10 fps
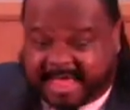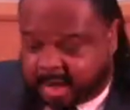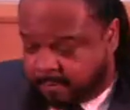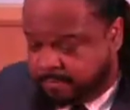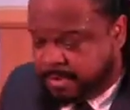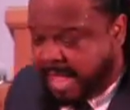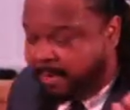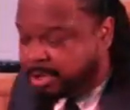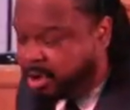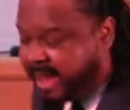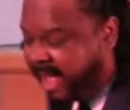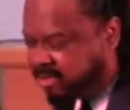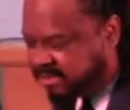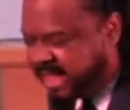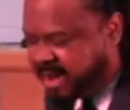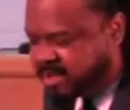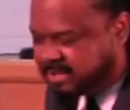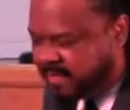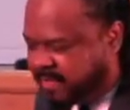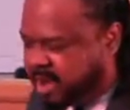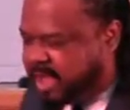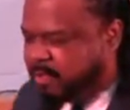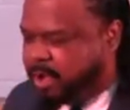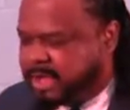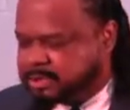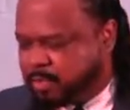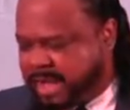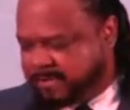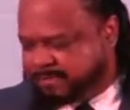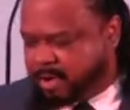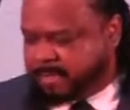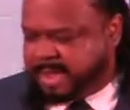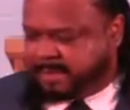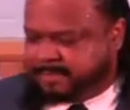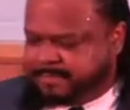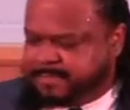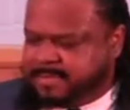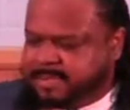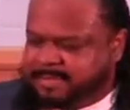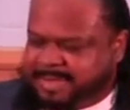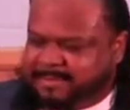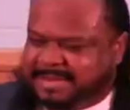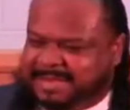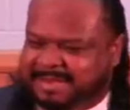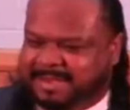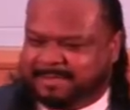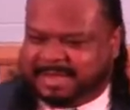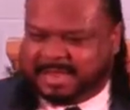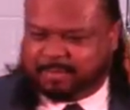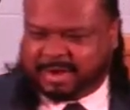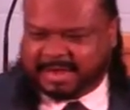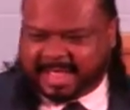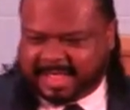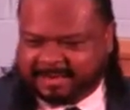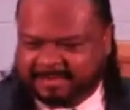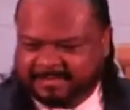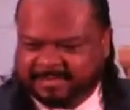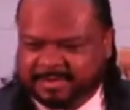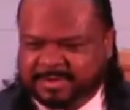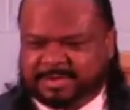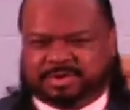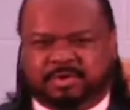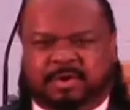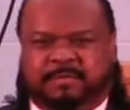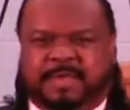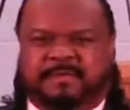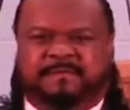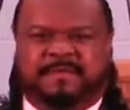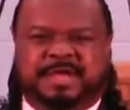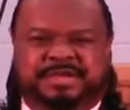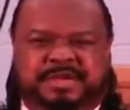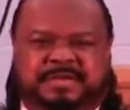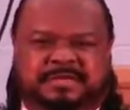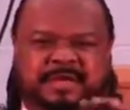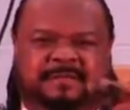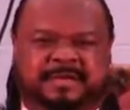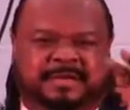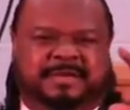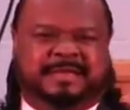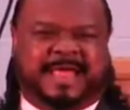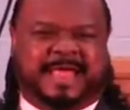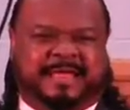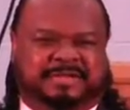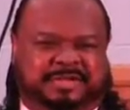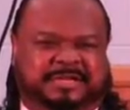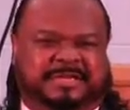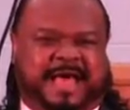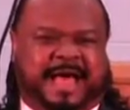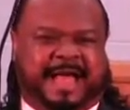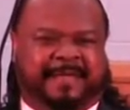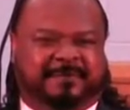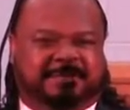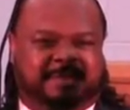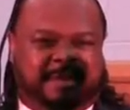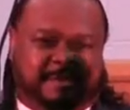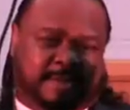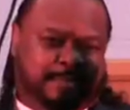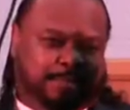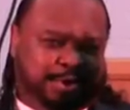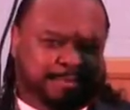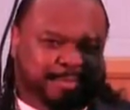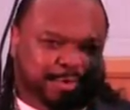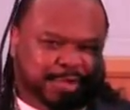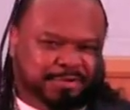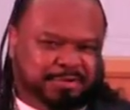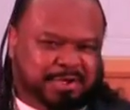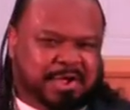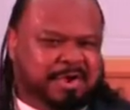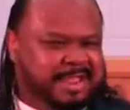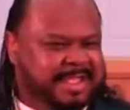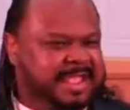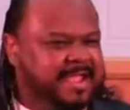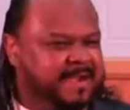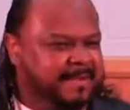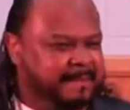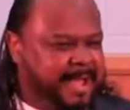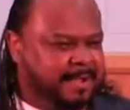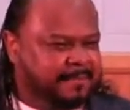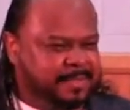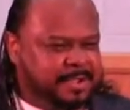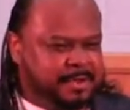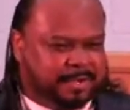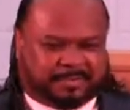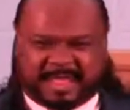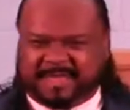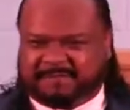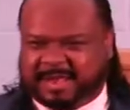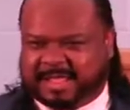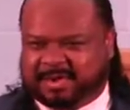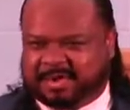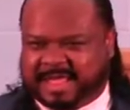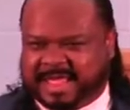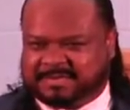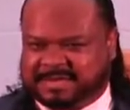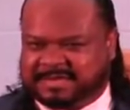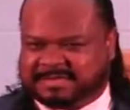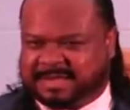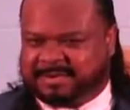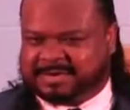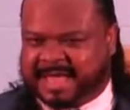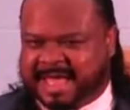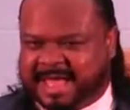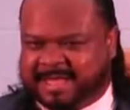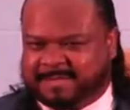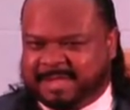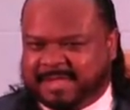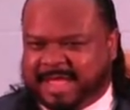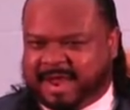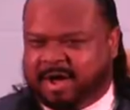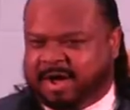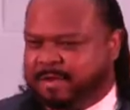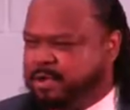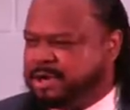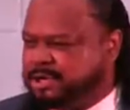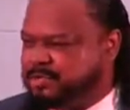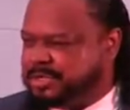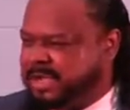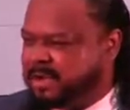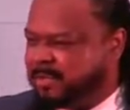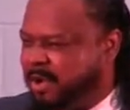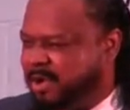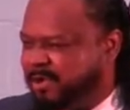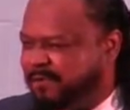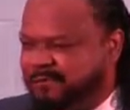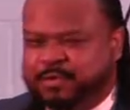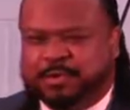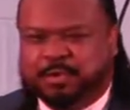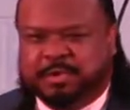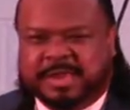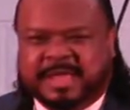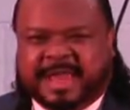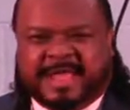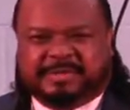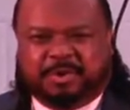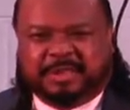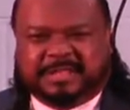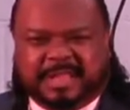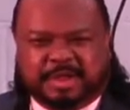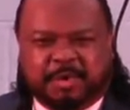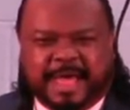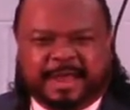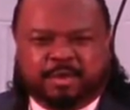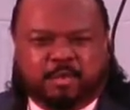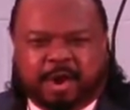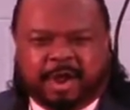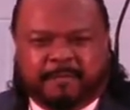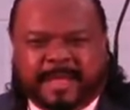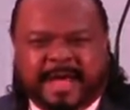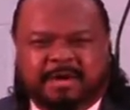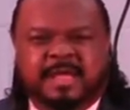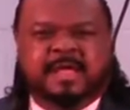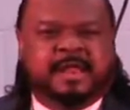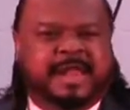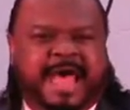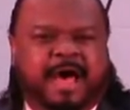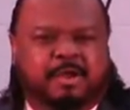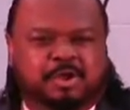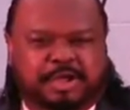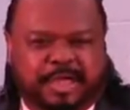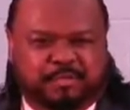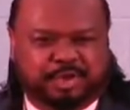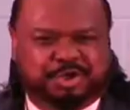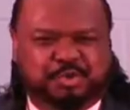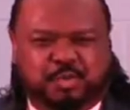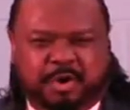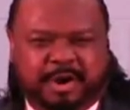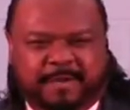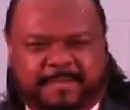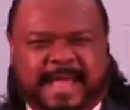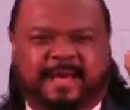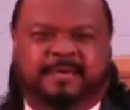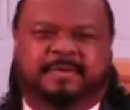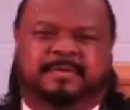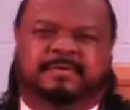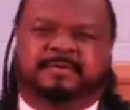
fail, I would go downstairs, and there he was waiting for me. You tell me what the enemy did one night, showing me visions of the good days, the good times. Remember when your boys used to, all they cared about was playing video games in the summertime, and all they wanted to do was eat up all your food. That's the good thing you had to worry about. Now look at what you're worried about.